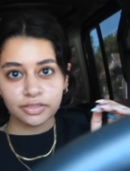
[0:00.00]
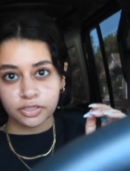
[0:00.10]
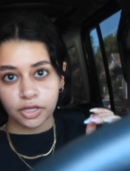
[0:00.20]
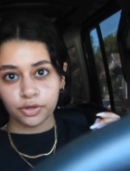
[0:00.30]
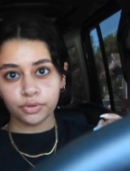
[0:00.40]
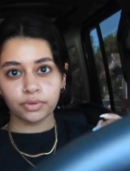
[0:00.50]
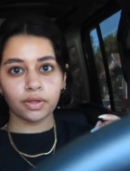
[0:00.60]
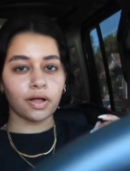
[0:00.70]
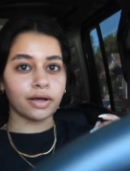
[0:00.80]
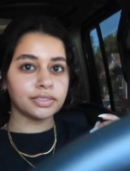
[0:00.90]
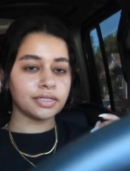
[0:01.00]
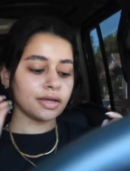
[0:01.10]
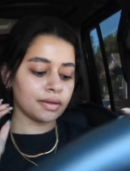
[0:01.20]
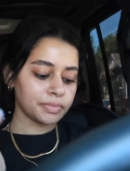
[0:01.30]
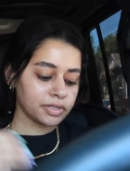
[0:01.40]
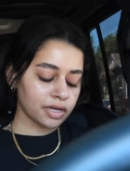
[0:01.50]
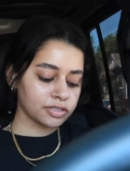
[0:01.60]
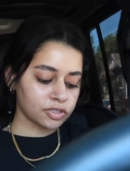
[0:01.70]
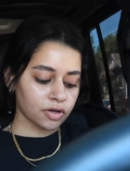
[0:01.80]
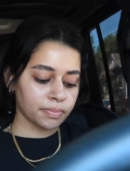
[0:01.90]
So the last time you
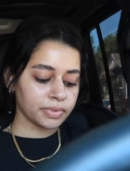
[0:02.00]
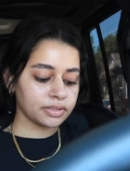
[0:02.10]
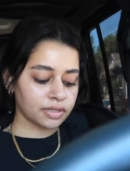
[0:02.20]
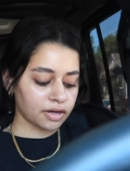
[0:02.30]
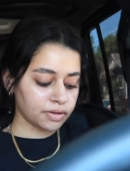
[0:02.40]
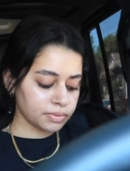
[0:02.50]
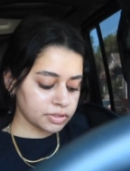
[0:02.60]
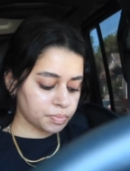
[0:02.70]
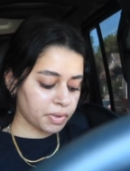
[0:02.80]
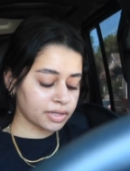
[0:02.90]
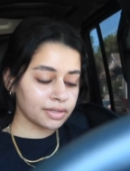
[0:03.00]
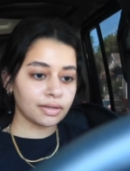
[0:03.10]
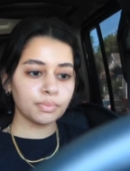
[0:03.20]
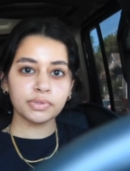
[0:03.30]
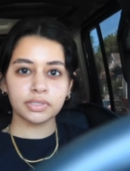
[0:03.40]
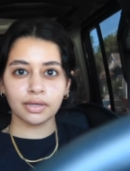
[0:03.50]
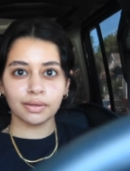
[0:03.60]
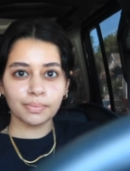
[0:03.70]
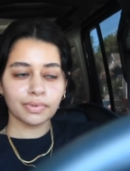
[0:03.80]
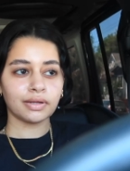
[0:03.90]
guys saw me, I was picking up
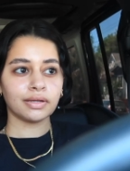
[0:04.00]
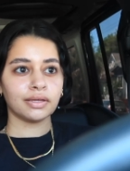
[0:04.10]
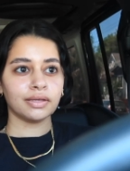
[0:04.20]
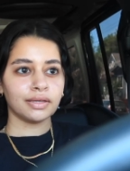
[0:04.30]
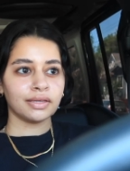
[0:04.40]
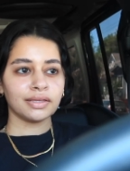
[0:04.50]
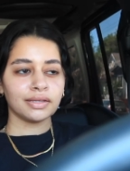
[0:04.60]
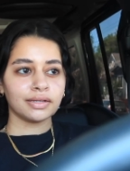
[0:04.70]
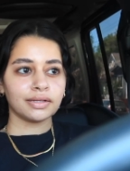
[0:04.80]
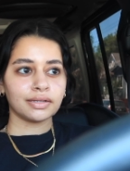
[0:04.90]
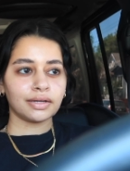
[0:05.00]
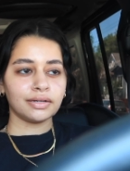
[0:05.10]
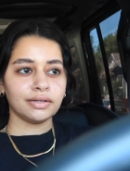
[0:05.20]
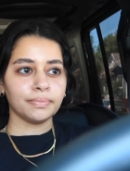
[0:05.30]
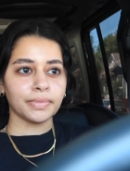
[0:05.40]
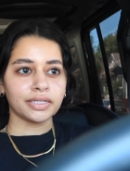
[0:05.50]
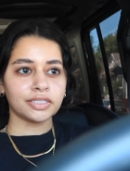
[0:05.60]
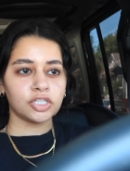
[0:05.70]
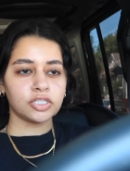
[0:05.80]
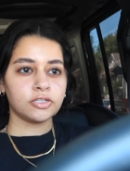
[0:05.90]
some um
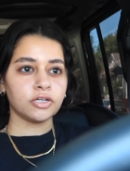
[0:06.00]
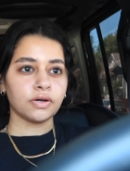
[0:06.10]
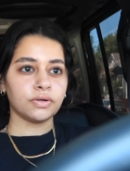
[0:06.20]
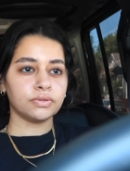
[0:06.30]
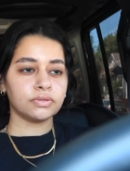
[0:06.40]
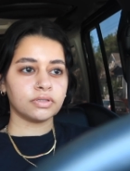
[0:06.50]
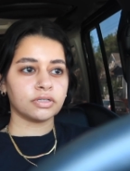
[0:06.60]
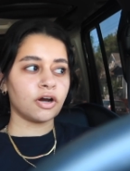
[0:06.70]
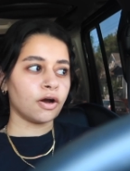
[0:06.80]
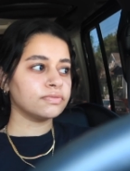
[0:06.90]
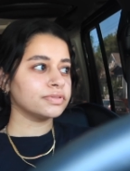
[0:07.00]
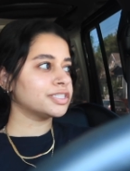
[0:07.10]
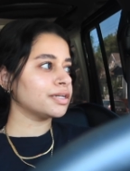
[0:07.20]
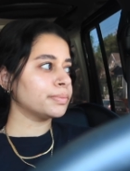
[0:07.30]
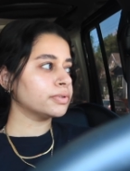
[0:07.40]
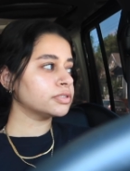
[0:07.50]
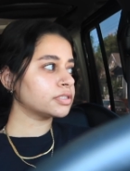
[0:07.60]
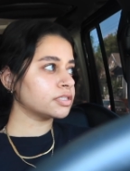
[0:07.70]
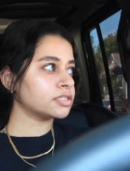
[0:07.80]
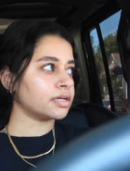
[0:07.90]
like stone coffee tables
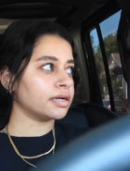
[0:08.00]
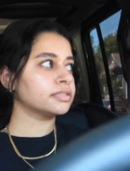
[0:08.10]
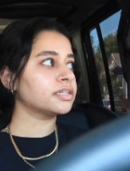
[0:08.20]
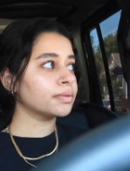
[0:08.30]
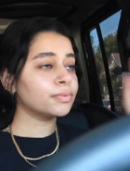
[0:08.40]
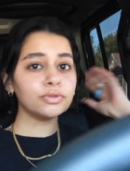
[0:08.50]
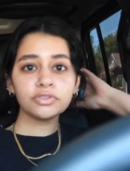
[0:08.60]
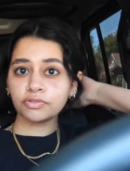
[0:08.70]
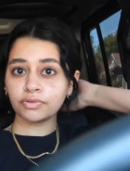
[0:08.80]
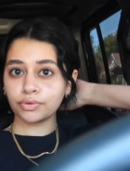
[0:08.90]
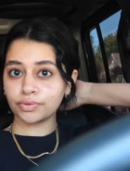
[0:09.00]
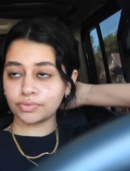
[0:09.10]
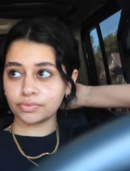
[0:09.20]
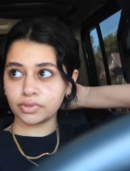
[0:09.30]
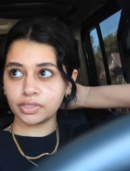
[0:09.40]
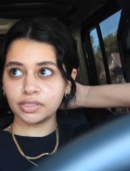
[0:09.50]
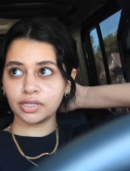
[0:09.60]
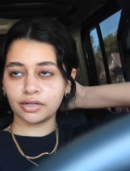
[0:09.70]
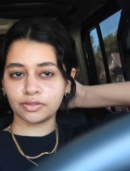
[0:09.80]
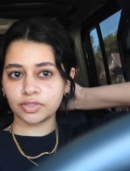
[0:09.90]
and side tables for free
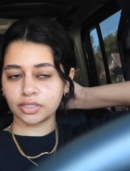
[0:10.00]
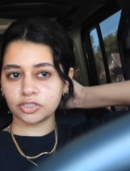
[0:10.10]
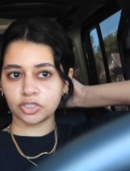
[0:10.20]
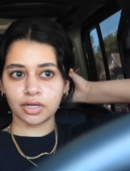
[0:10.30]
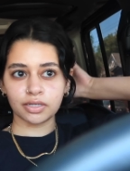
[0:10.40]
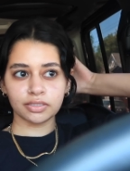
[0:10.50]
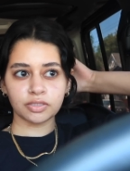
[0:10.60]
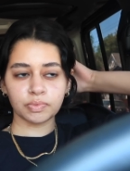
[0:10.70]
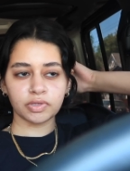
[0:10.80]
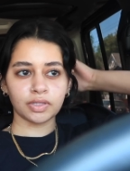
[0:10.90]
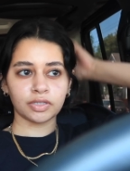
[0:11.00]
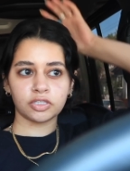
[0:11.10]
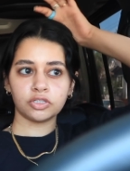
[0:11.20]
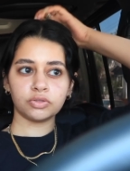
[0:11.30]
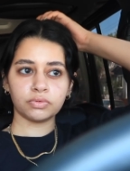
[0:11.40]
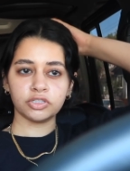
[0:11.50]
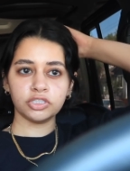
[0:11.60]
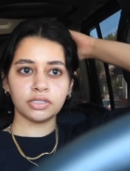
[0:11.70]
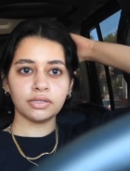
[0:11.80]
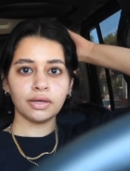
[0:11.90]
and I was like trying to explain that
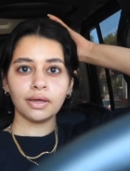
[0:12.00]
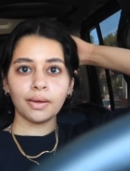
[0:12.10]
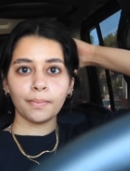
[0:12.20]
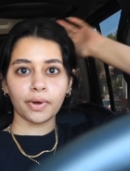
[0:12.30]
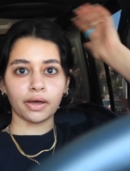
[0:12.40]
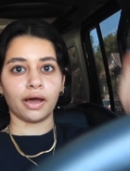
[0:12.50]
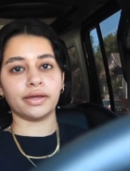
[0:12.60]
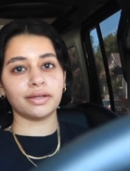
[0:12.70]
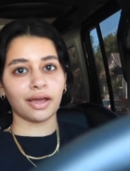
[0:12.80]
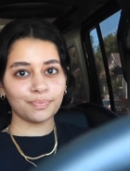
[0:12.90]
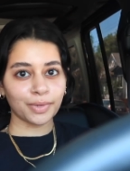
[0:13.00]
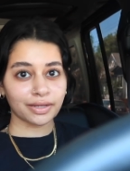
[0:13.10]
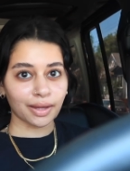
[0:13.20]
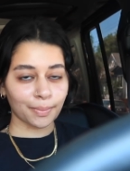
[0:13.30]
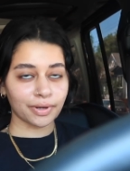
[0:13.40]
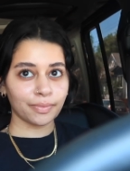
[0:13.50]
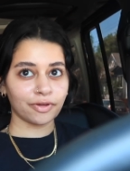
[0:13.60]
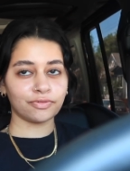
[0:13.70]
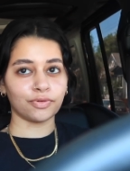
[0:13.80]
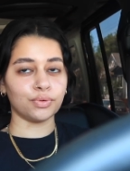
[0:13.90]
situation but I didn't have my camera and
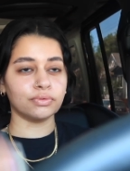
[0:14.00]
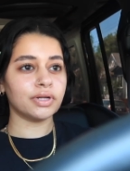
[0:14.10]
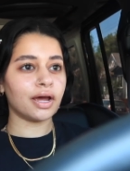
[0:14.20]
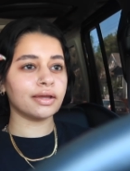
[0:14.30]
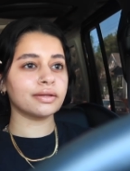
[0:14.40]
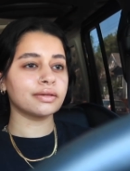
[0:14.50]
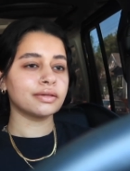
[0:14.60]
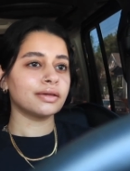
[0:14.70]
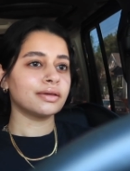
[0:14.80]
my phone died